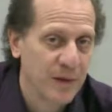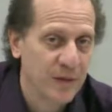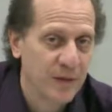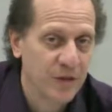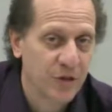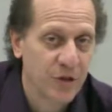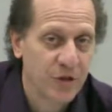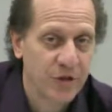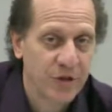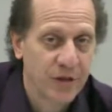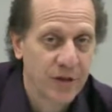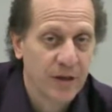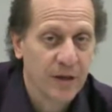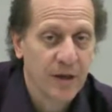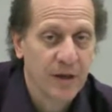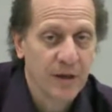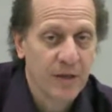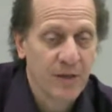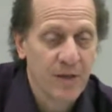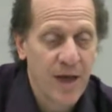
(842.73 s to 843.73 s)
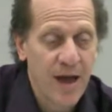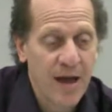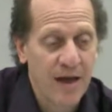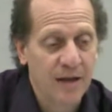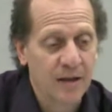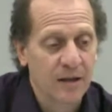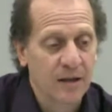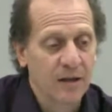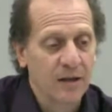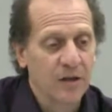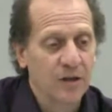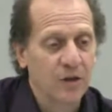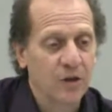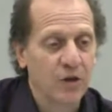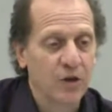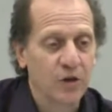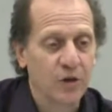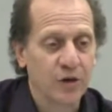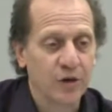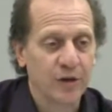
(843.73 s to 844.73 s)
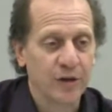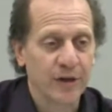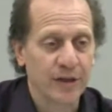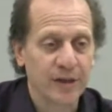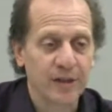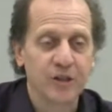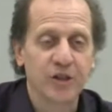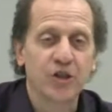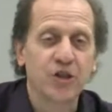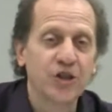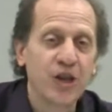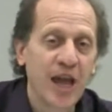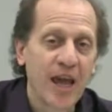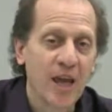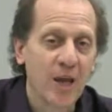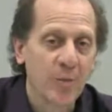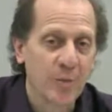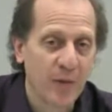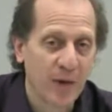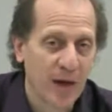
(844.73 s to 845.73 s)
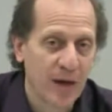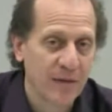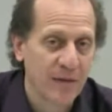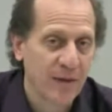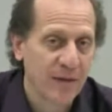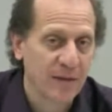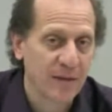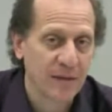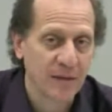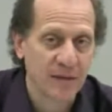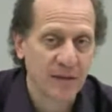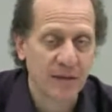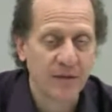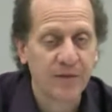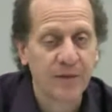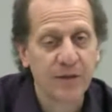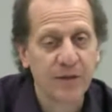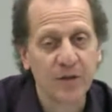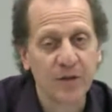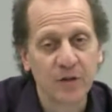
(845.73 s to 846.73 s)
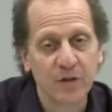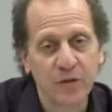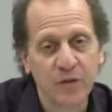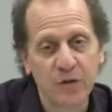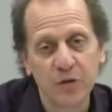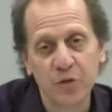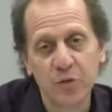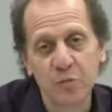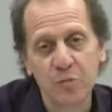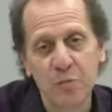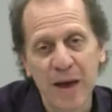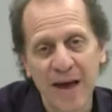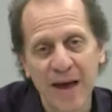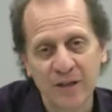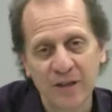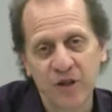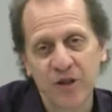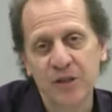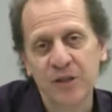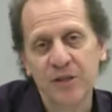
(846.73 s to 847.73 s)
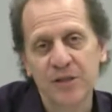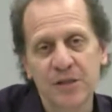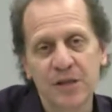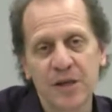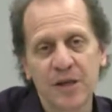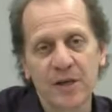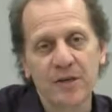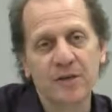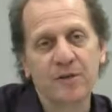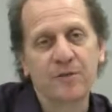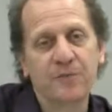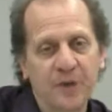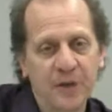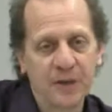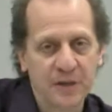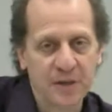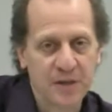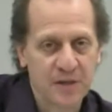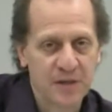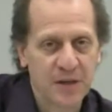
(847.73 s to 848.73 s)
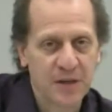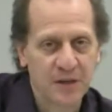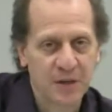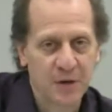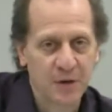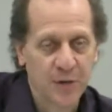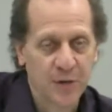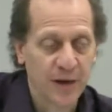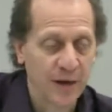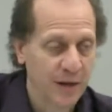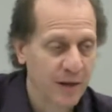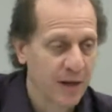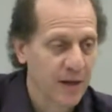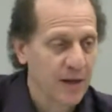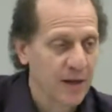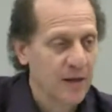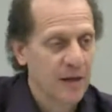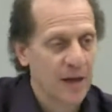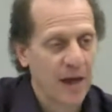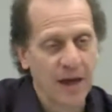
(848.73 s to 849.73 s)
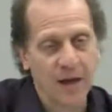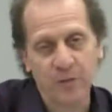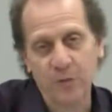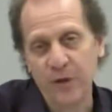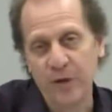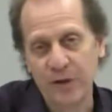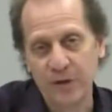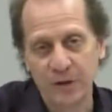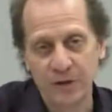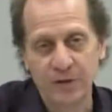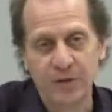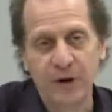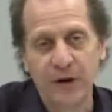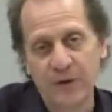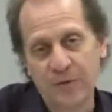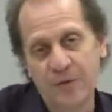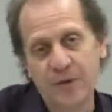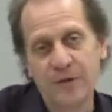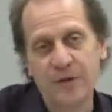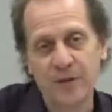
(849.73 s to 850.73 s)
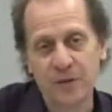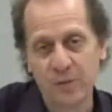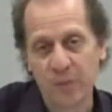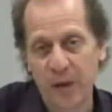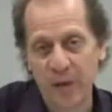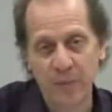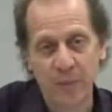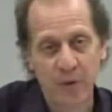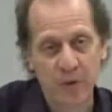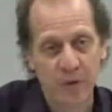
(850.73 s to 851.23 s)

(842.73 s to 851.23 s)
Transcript: sure that you're in shape and that the activity you do matches the fitness that you're in. And we can define fitness by both